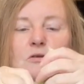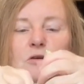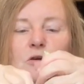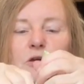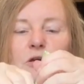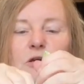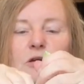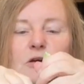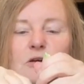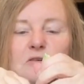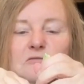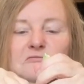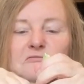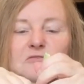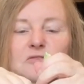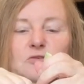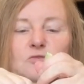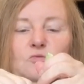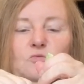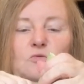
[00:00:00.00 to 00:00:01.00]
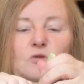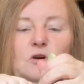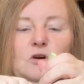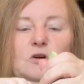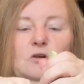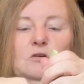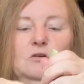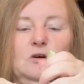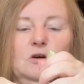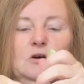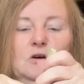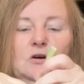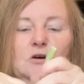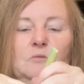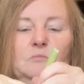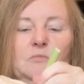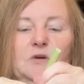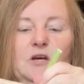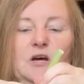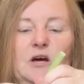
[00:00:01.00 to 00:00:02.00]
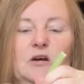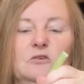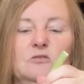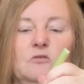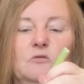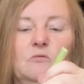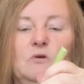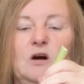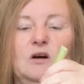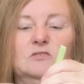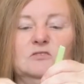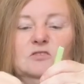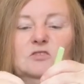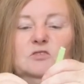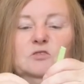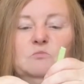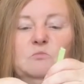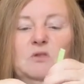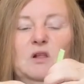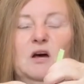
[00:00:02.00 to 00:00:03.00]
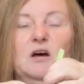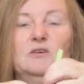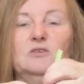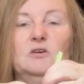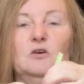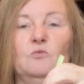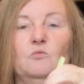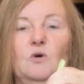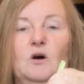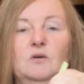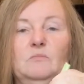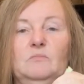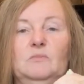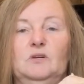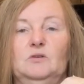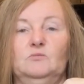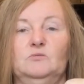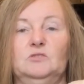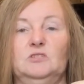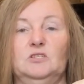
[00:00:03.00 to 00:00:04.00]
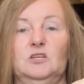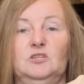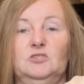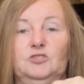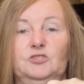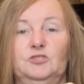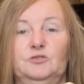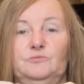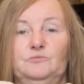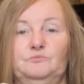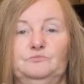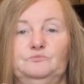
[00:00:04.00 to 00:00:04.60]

And if you were categorized as black, no white man would touch you